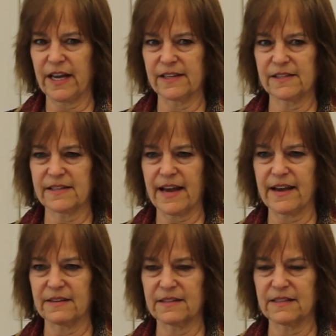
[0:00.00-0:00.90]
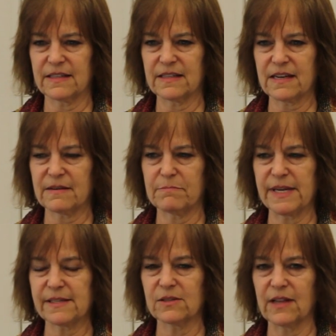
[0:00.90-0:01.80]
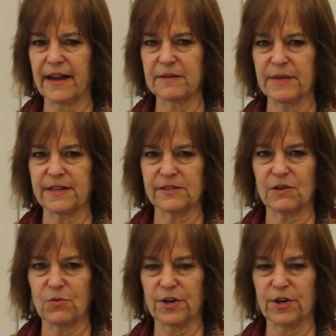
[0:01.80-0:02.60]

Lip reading: It's that misalignment